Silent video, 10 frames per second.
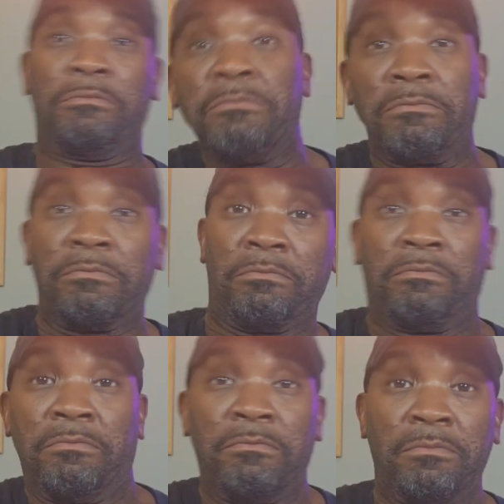Mm.
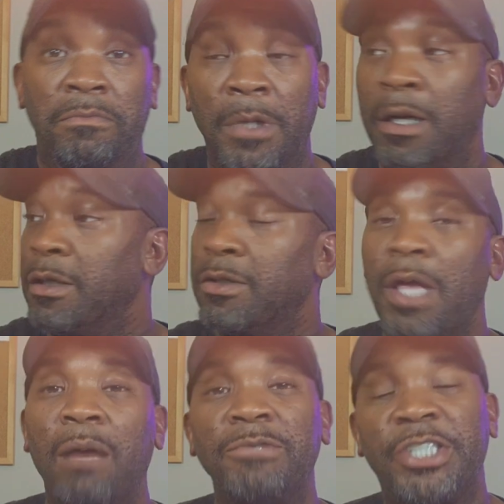
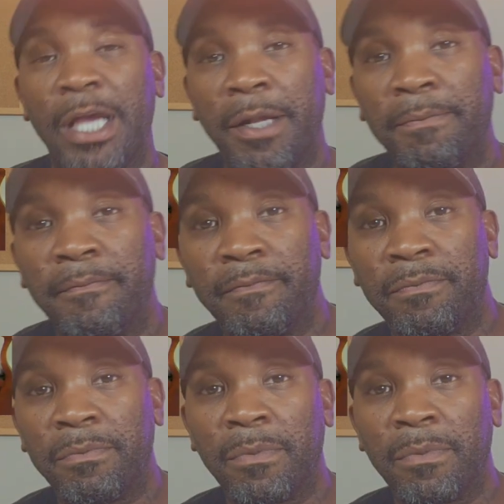Dumb shit.